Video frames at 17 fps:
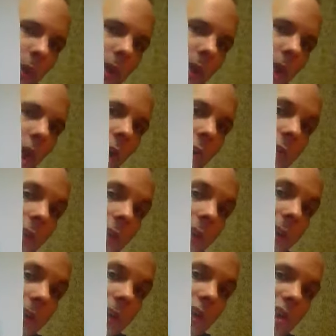We
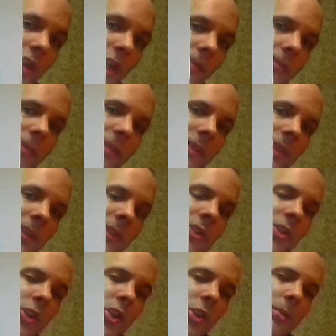already jumped
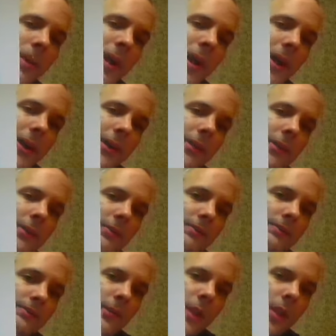into your pile.
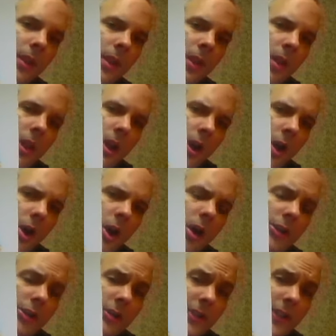
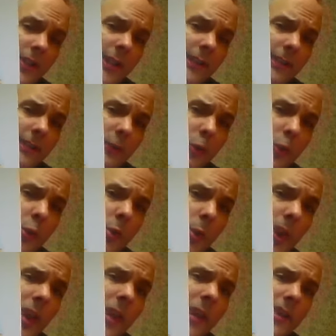All your leaves flew
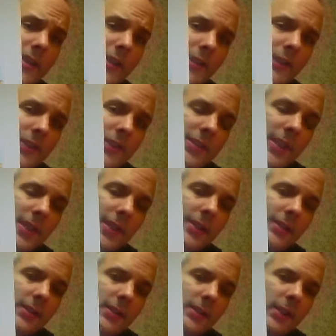away, Clifford
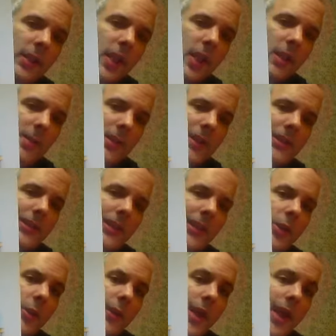said, but
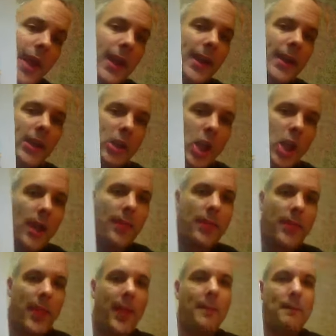Cleo and I
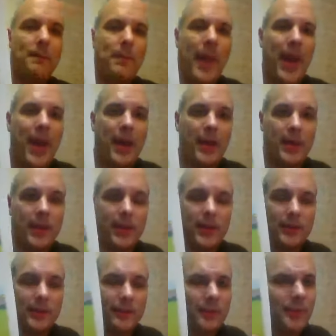got them back.
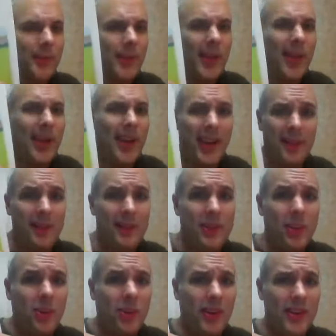I'm
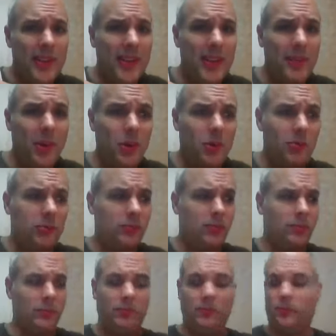sorry, T-Bone.
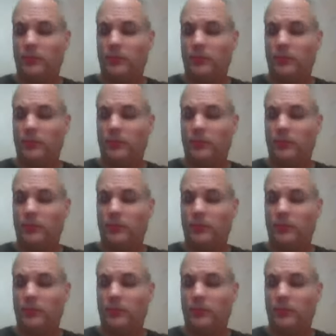